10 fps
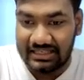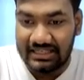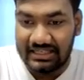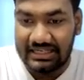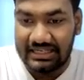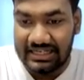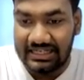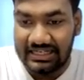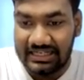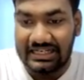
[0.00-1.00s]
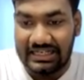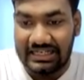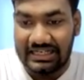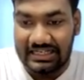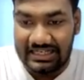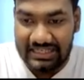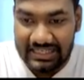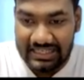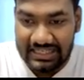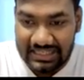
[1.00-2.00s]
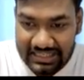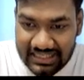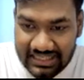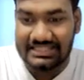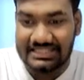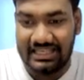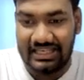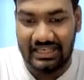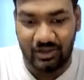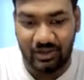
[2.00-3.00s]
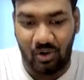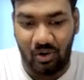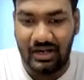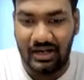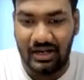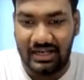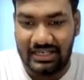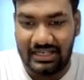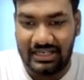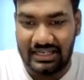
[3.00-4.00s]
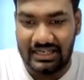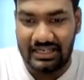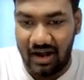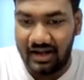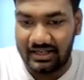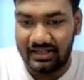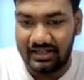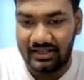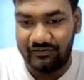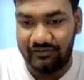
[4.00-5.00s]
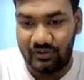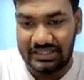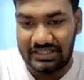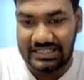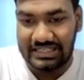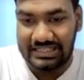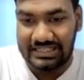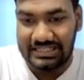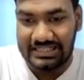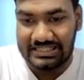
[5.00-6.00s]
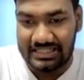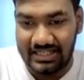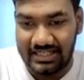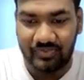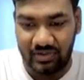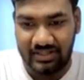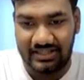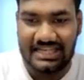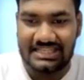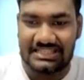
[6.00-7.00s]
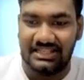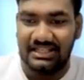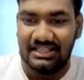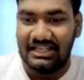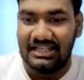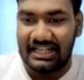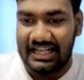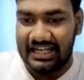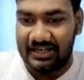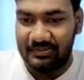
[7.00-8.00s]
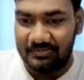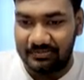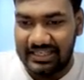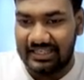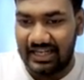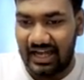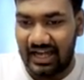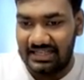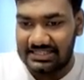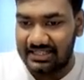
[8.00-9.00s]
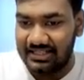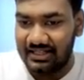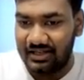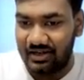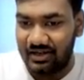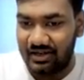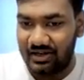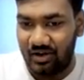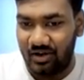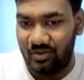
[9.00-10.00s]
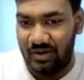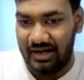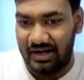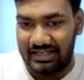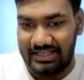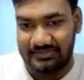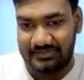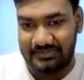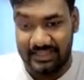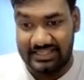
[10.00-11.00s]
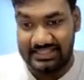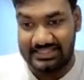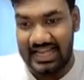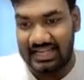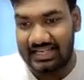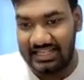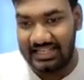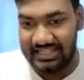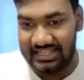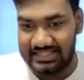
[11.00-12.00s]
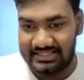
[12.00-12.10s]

in a decrease in quantity demanded for the concerned good. That is the complete answer on what it is. Is that clear, guys?